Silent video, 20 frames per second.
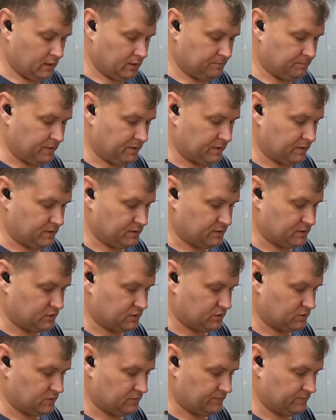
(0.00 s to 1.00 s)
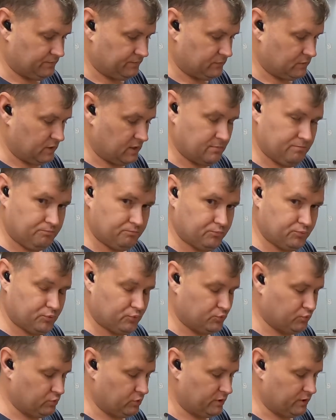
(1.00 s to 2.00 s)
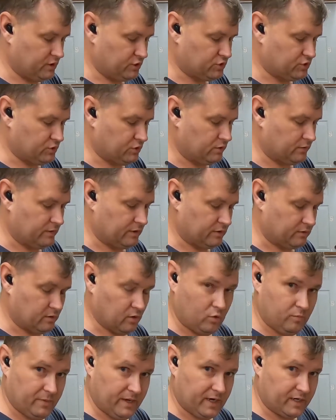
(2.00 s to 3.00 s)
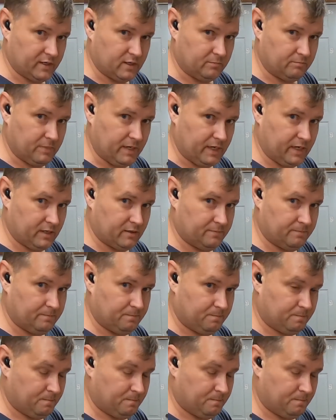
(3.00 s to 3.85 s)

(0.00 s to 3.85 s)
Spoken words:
Because I'm pretty sure that Cro-Magnon man